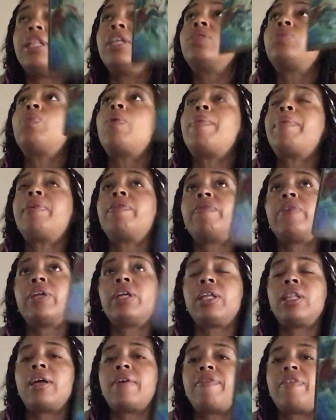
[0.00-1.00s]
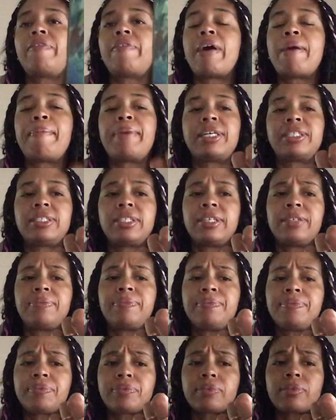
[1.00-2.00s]
This woman really loved Divine
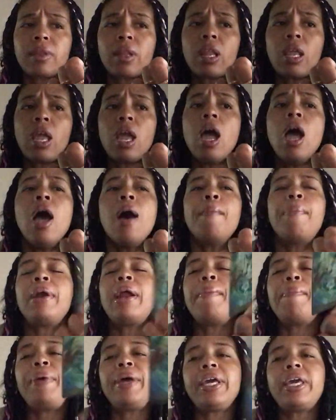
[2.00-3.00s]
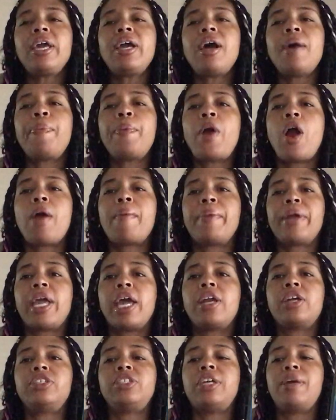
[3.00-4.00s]
Masculine. But I'm picking up karmic
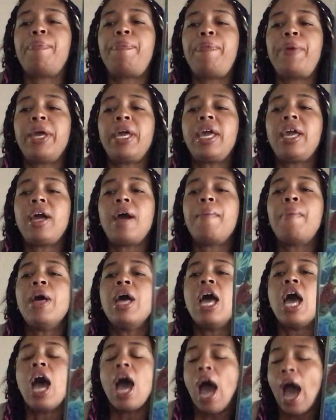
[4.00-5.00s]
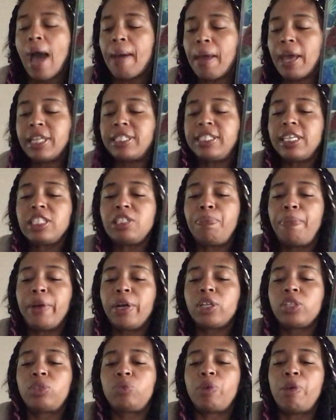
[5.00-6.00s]
energy. I'm picking up... it says
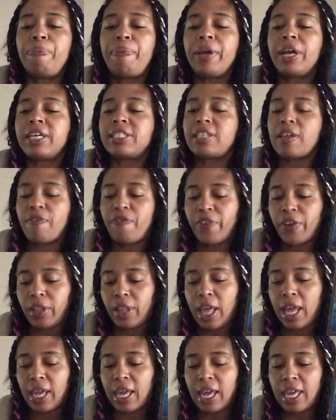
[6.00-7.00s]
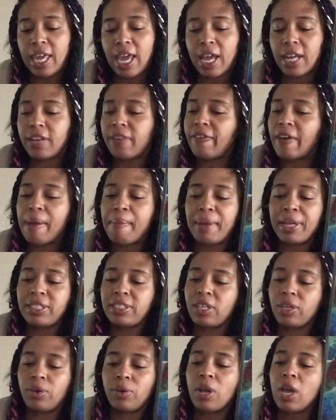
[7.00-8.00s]
bittersweet because I feel like, yeah, Divine
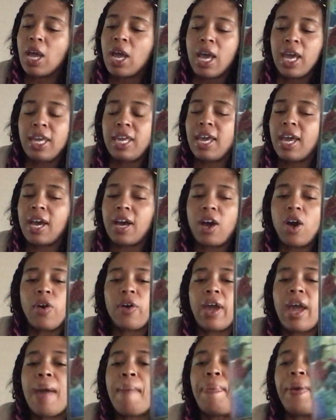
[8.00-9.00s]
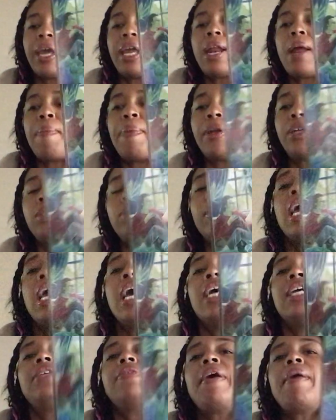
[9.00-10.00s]
Masculine... Yeah, okay, I'm picking up bittersweet.
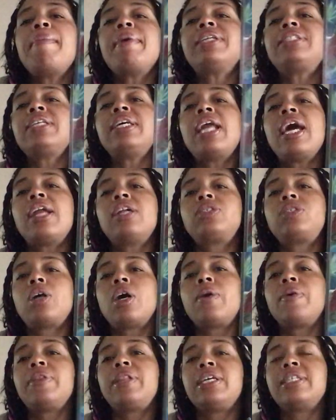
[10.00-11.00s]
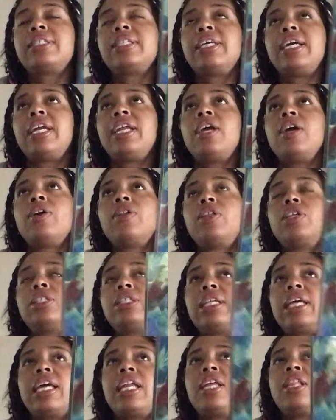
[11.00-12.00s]
So I'm asking how to talk with this lady,
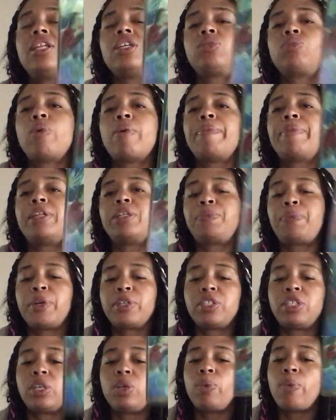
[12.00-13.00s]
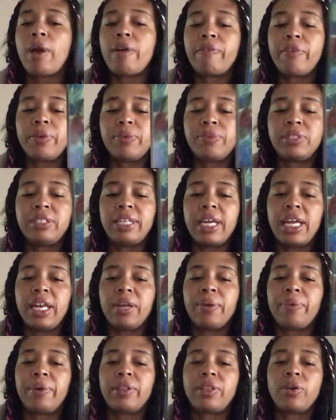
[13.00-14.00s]
this woman, this person, whoever he was
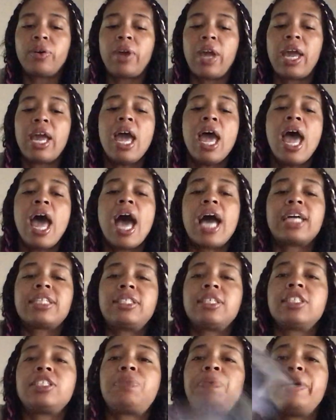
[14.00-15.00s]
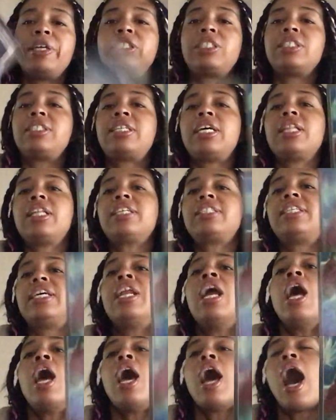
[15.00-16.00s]
dating with, okay? Excellent expansion, saying,
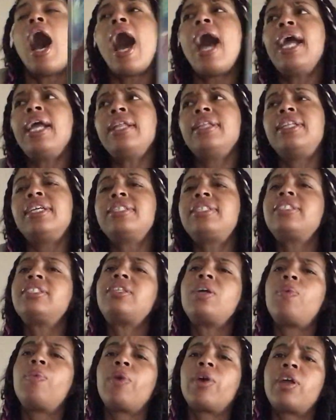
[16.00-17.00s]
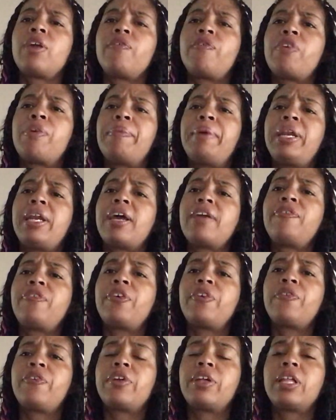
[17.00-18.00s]
listen, this isn't working for me.
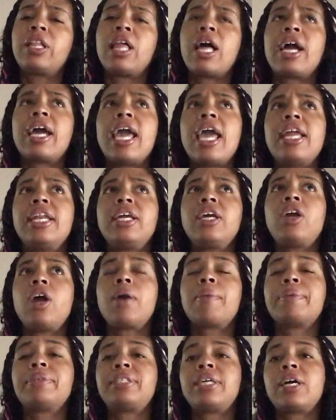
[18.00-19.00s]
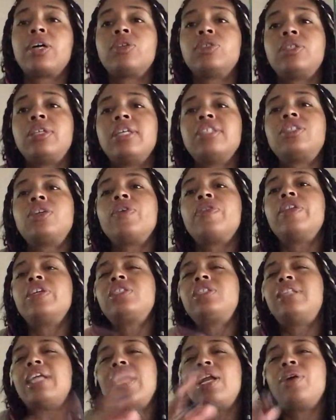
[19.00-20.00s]
9:44 o'clock, ending karmic cycles. So
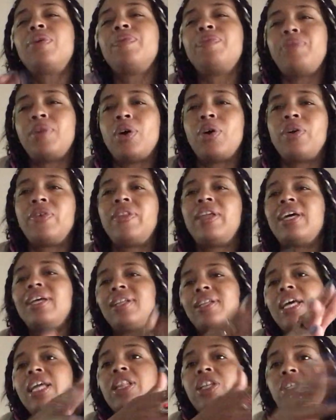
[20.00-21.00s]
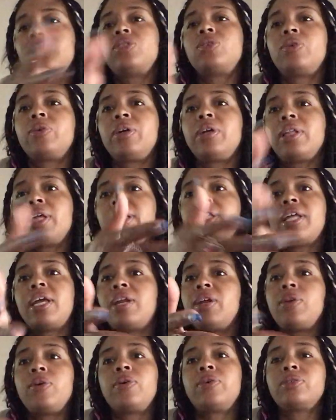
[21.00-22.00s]
this, they don't know that in the story, like they
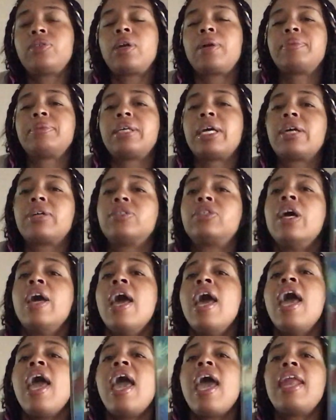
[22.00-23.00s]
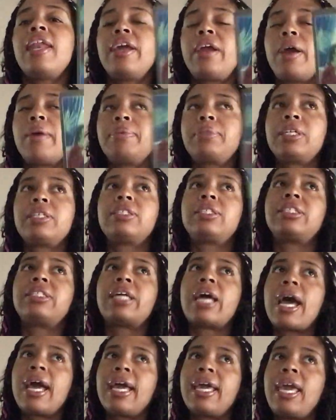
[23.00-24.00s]
didn't know it's karmic cycles. Ending karmic cycles,
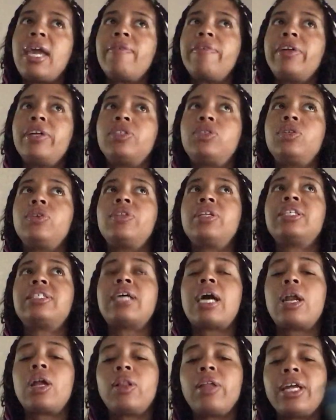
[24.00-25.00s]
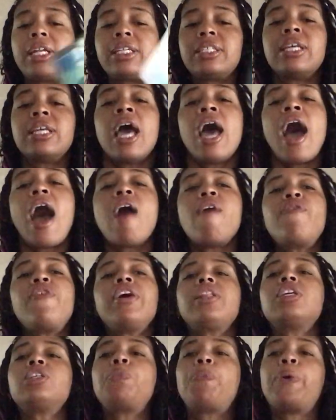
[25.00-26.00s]
listen, I can't really do this. I don't like this. I feel
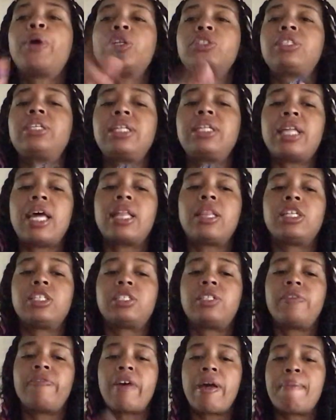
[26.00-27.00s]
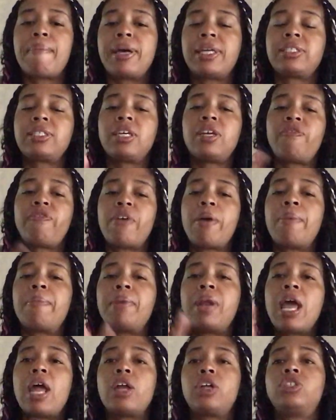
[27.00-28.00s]
like this person that this divine masculine
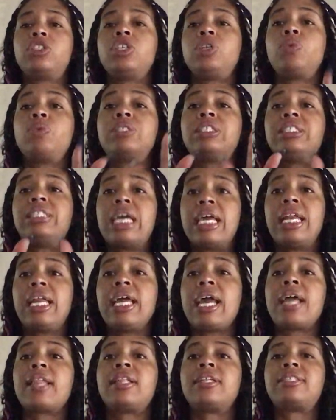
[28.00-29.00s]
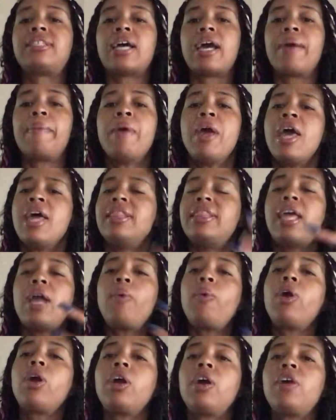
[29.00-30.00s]
feminine energy was dating at the time, they
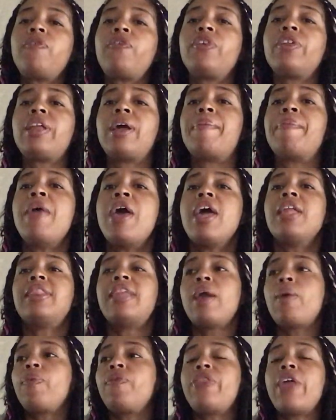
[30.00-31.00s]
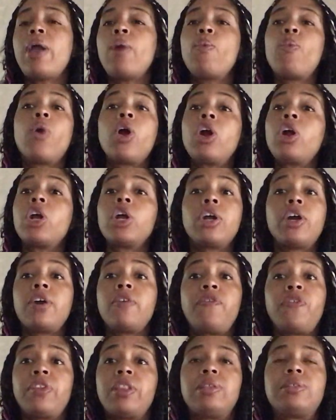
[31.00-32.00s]
weren't good for them. They weren't
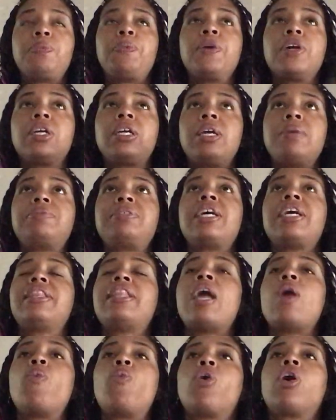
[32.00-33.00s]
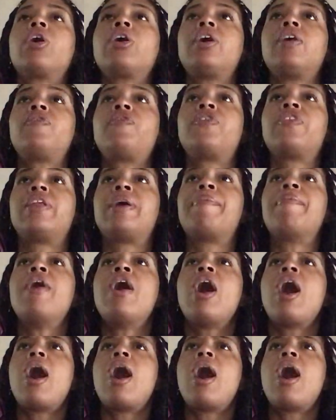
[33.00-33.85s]
good for, the spirit keeps saying they weren't good for them.